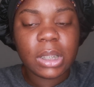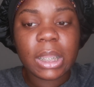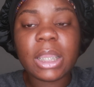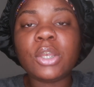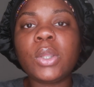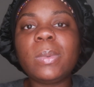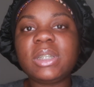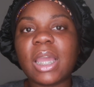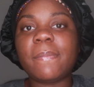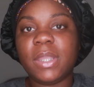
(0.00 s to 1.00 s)
he knew
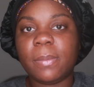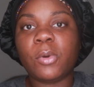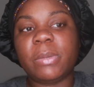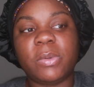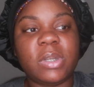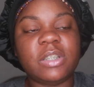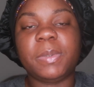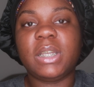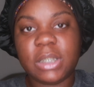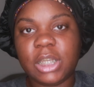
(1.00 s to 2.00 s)
what time the appointment was
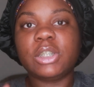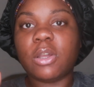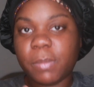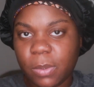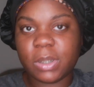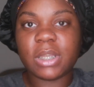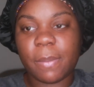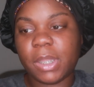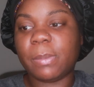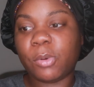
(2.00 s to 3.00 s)
because he told me what
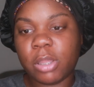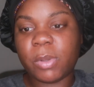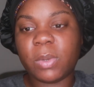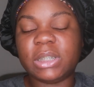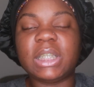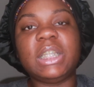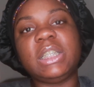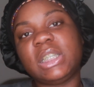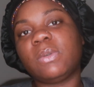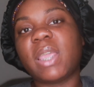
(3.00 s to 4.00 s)
time the appointment was and
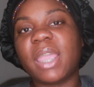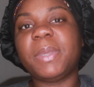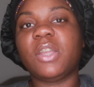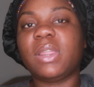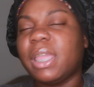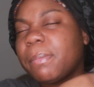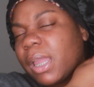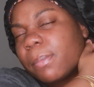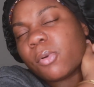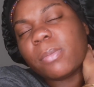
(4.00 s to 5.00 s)
he still came here late.
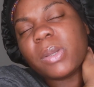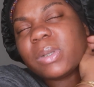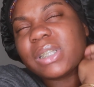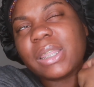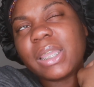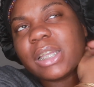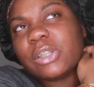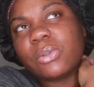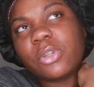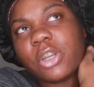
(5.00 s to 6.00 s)
My appointment was I think
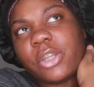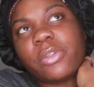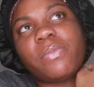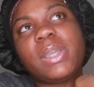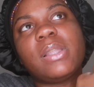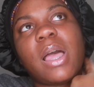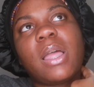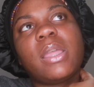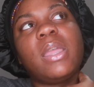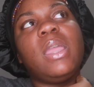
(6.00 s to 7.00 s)
at 2.30 or 3 o'clock